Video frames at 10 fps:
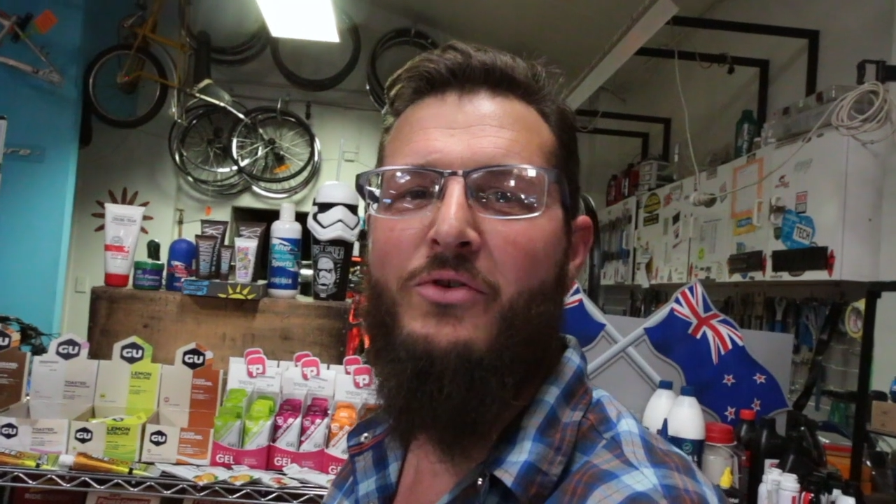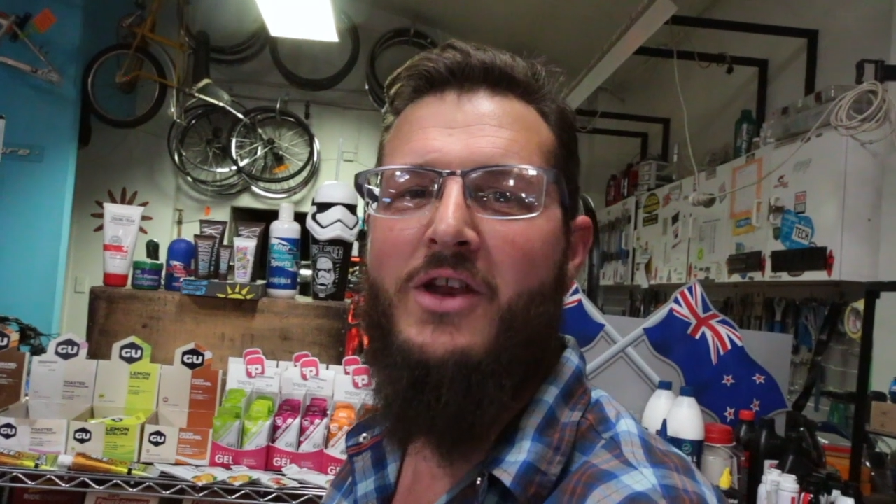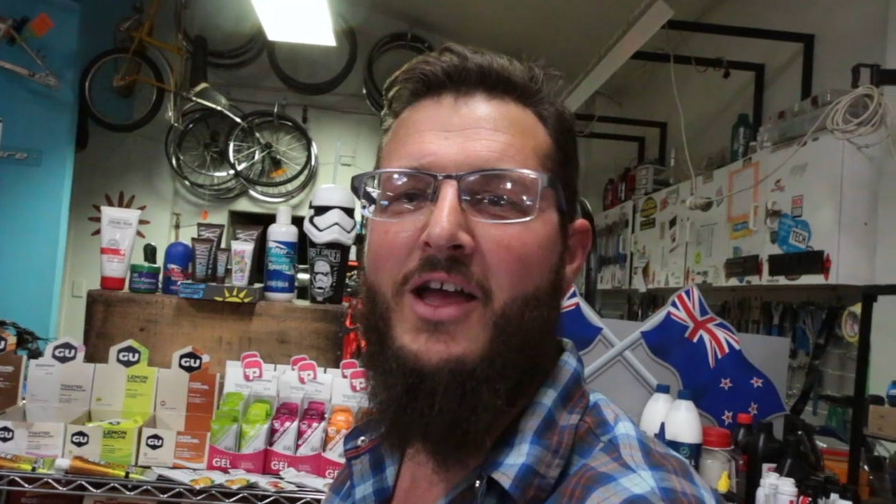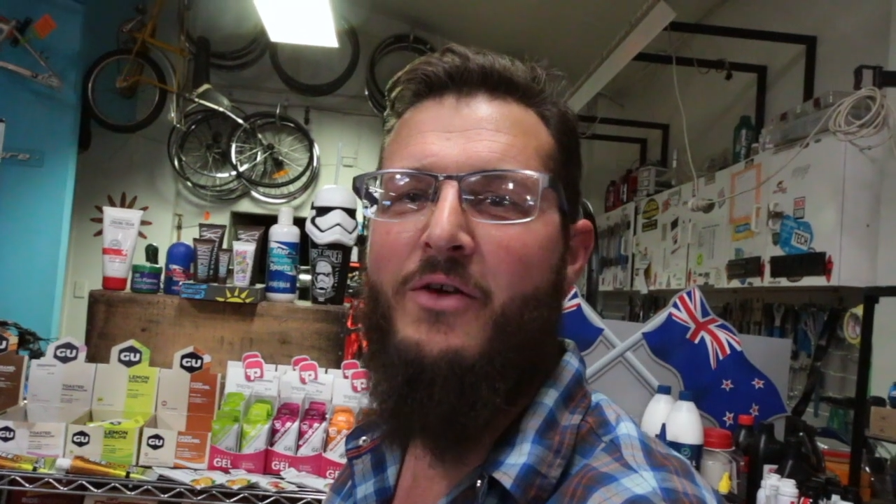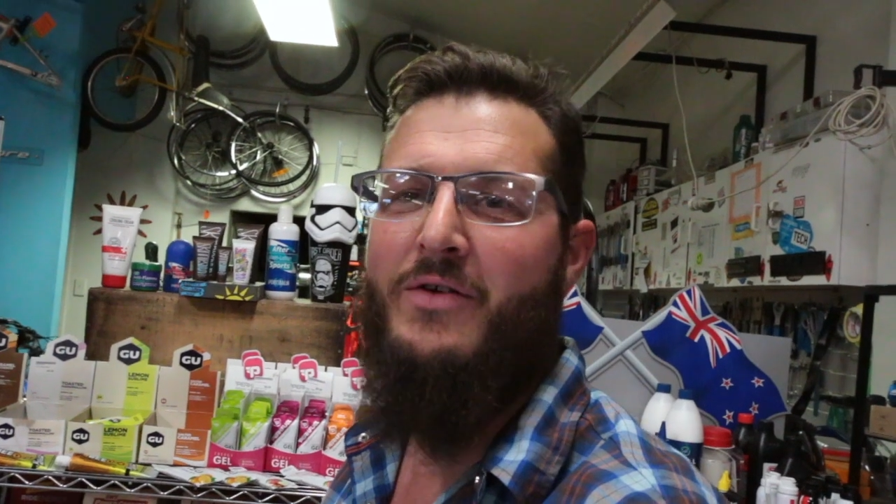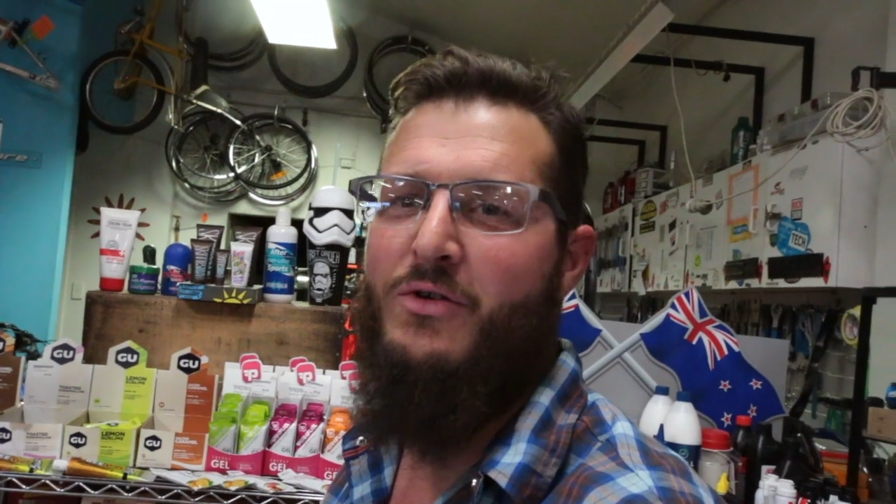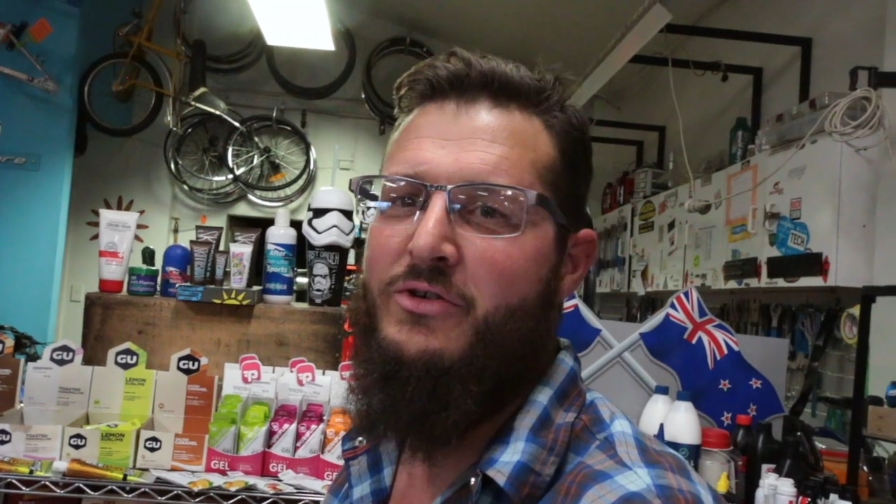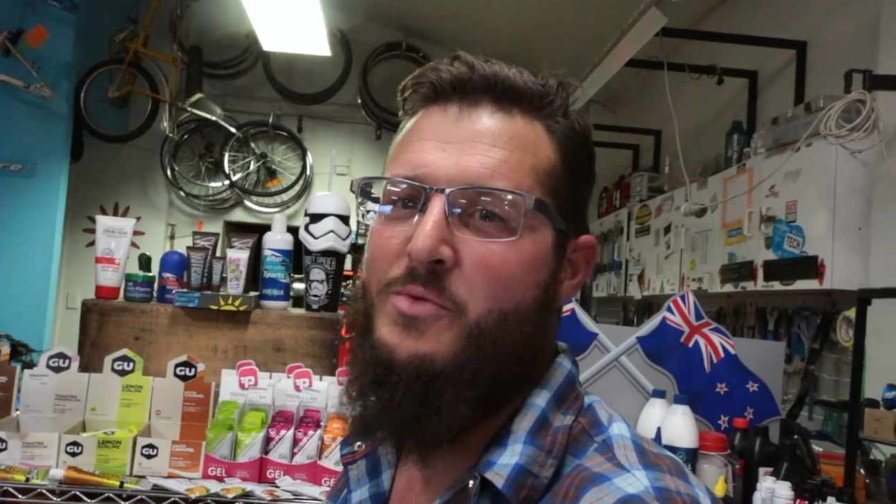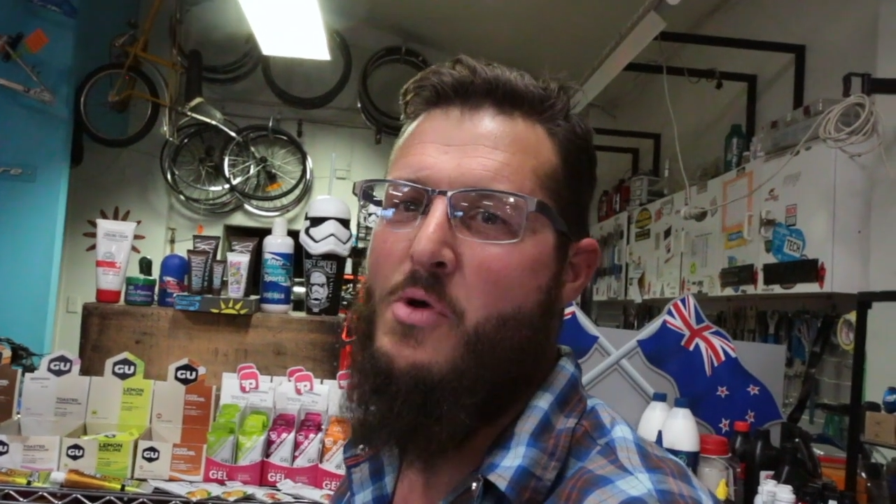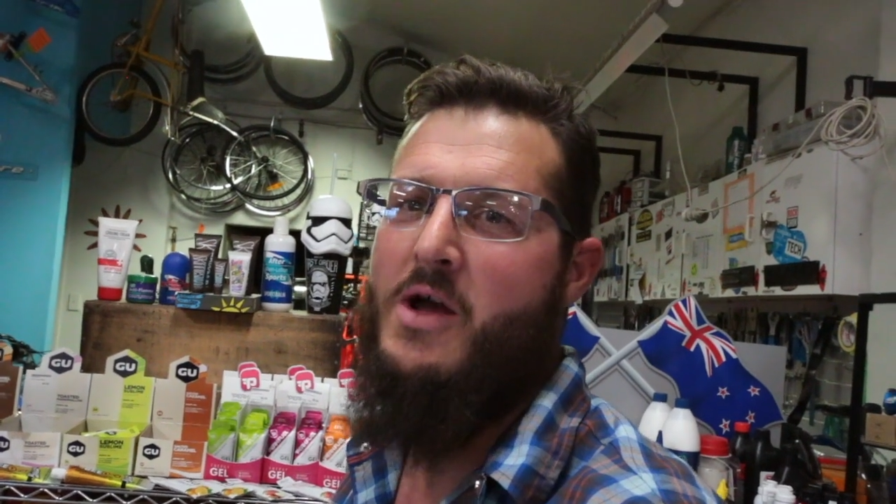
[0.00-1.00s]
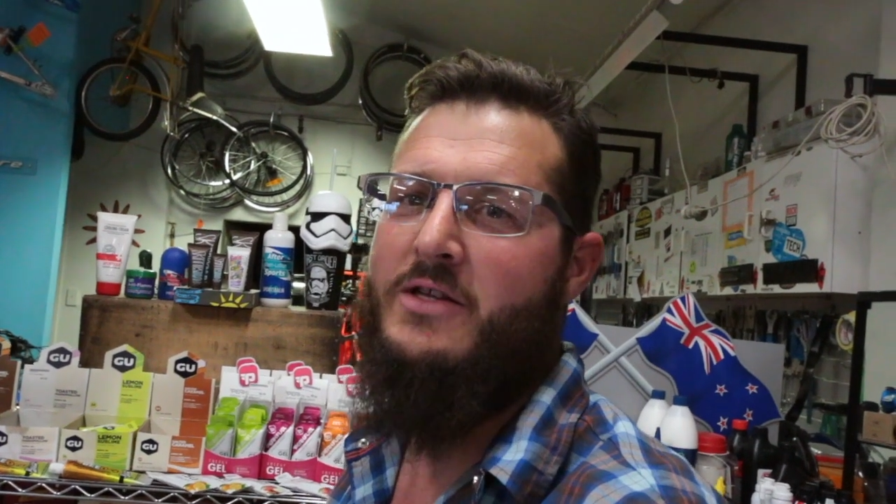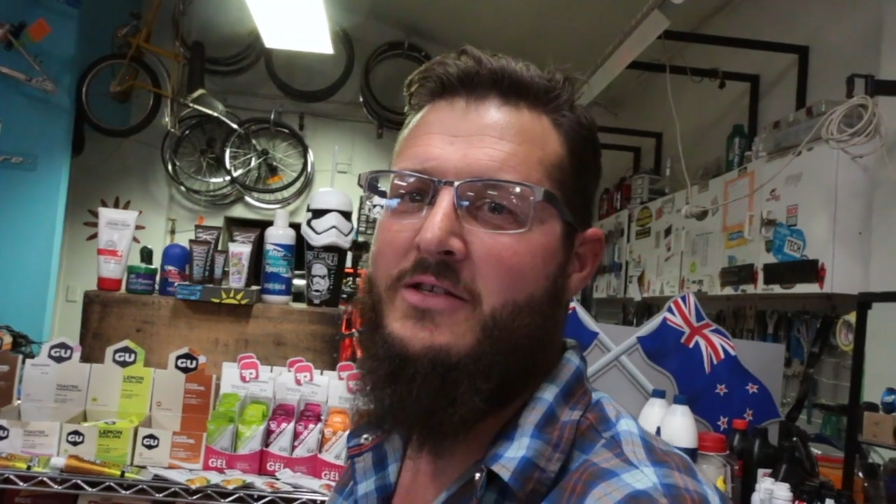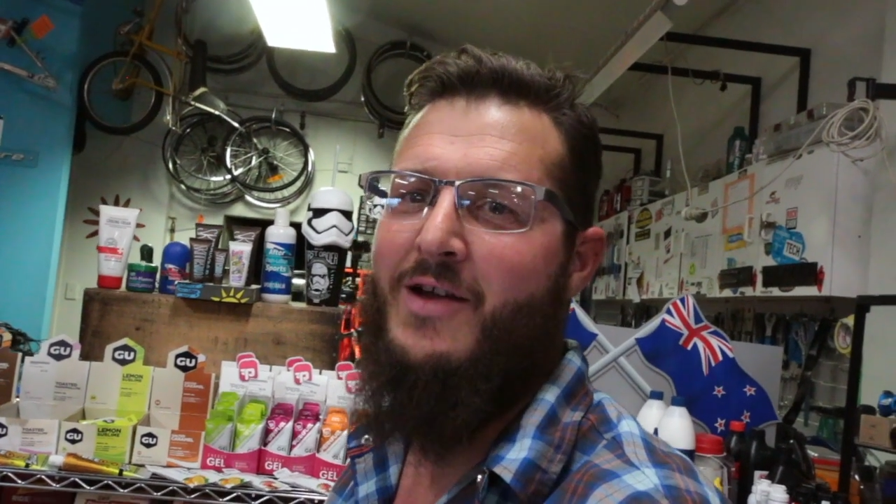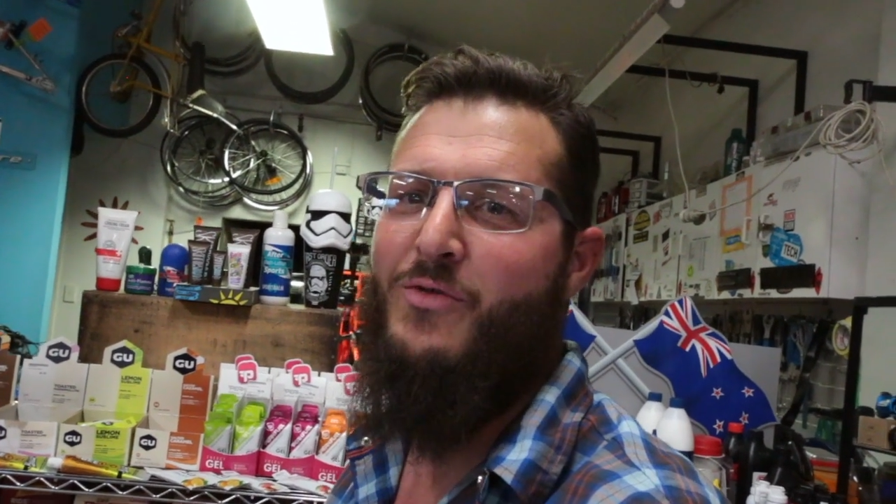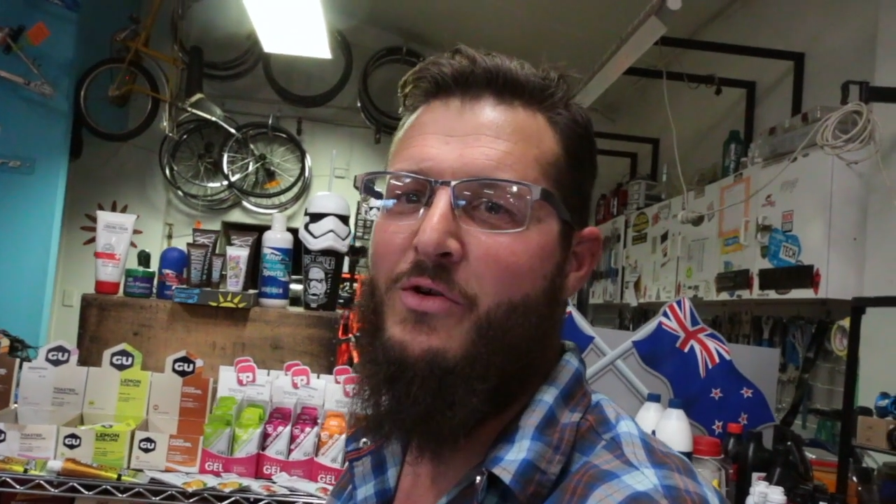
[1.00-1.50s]
Hilden here at Revolution
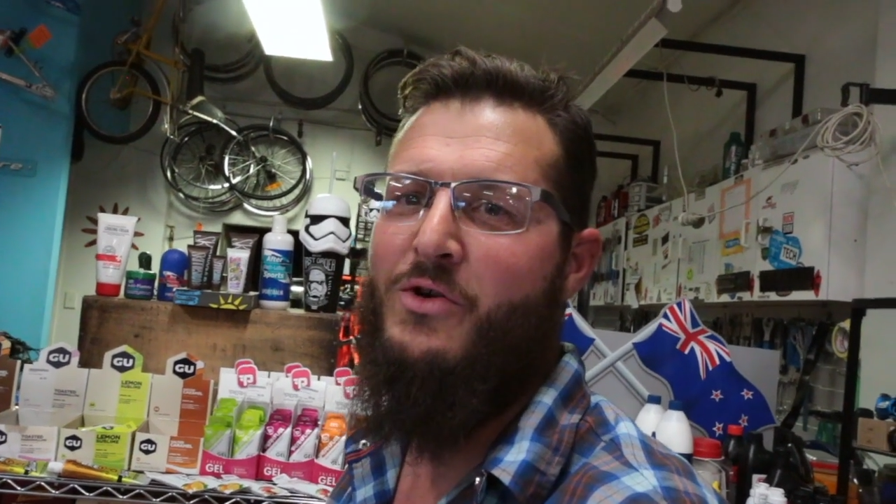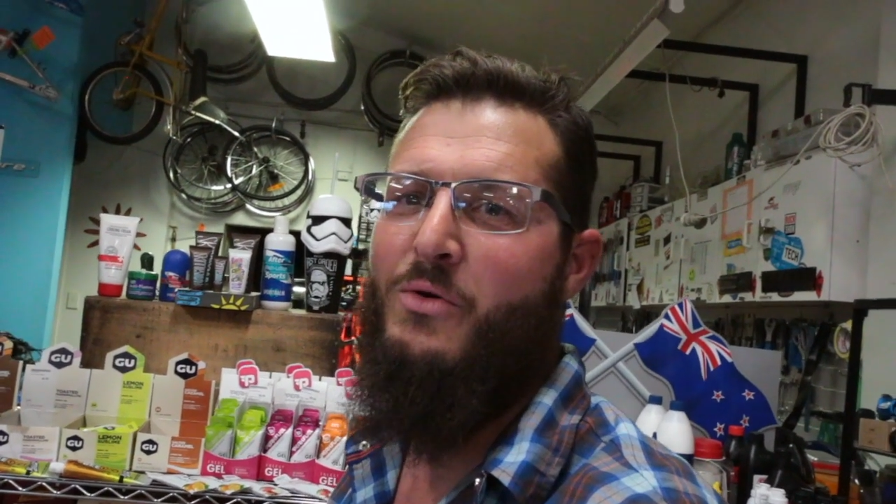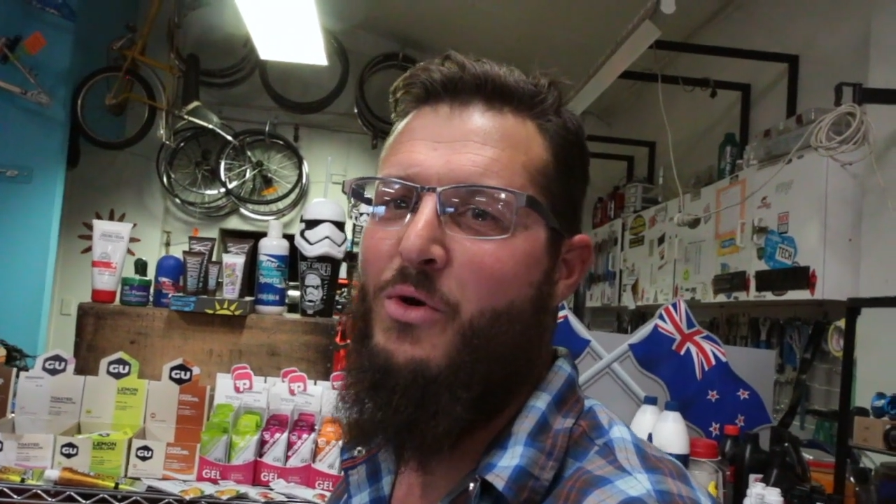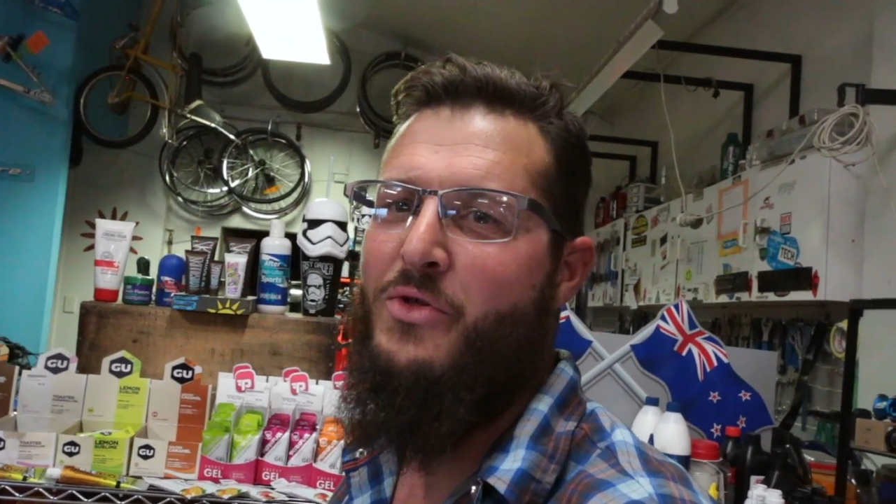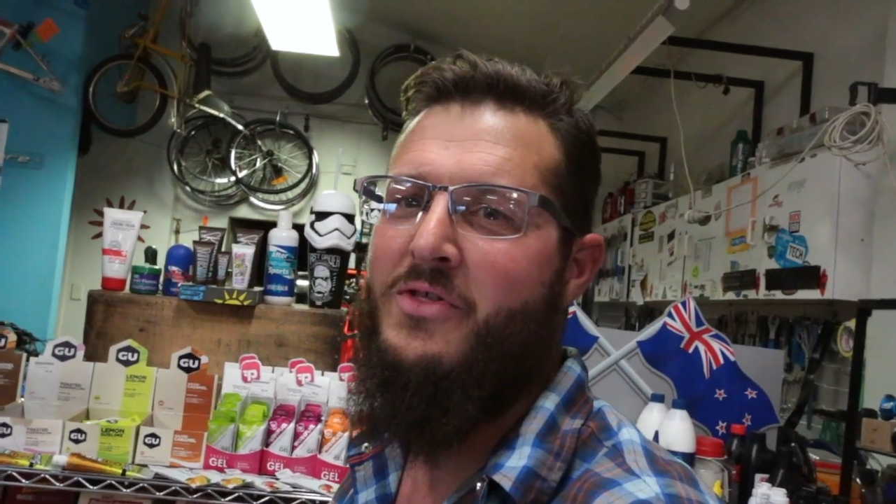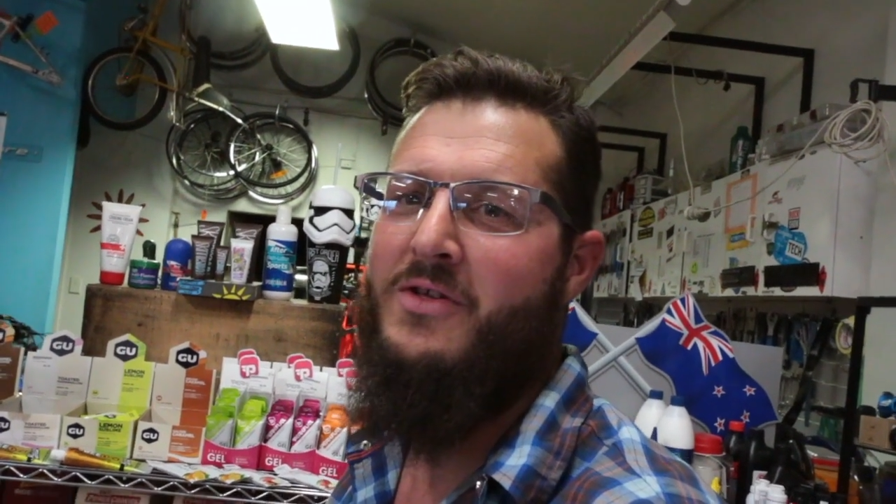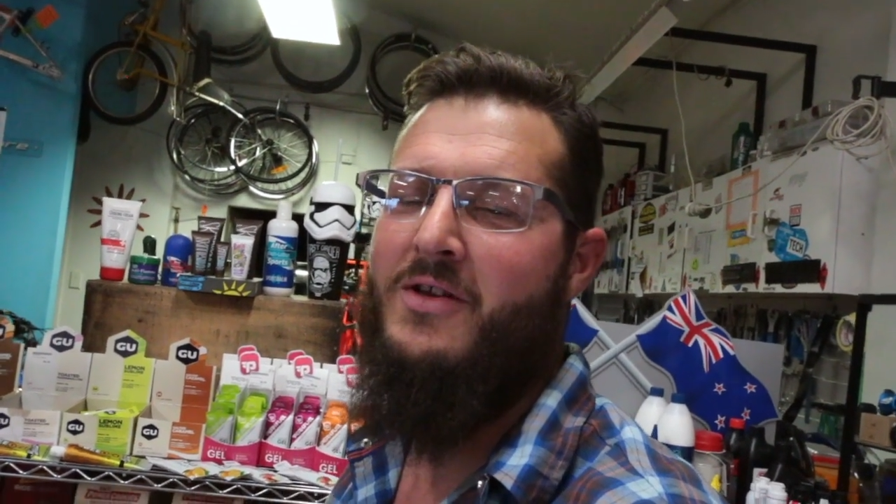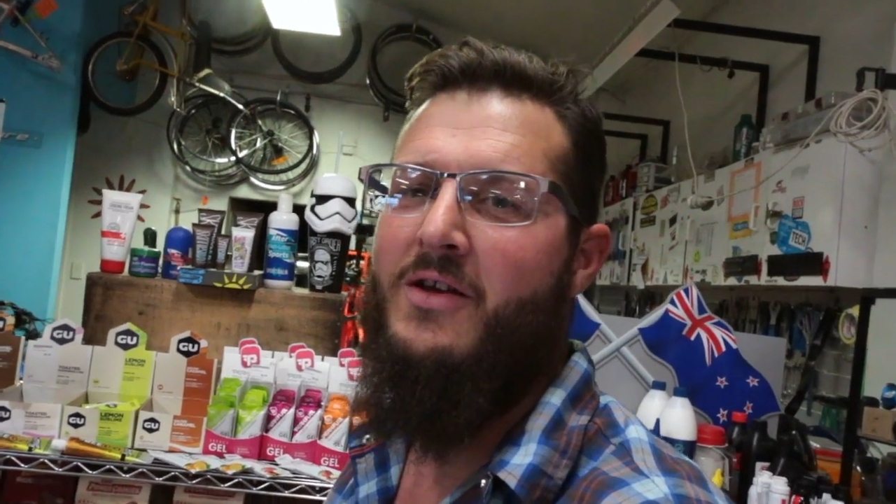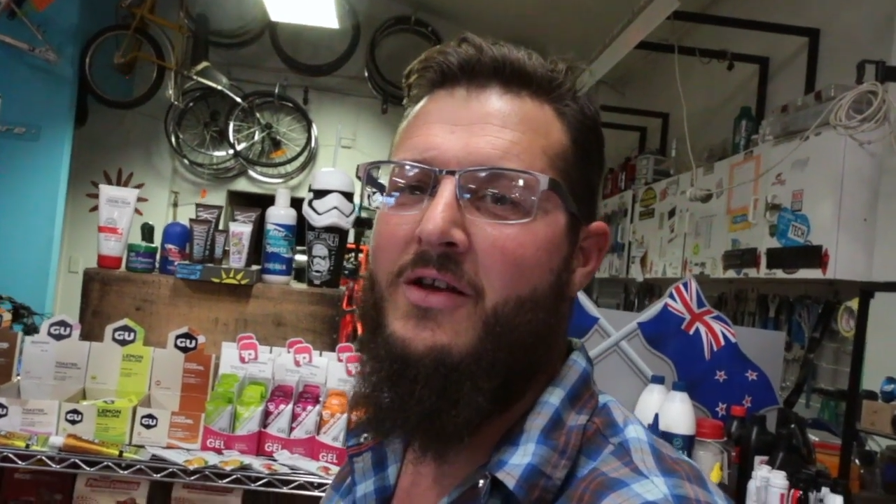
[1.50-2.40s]
Bikes, Havelock North.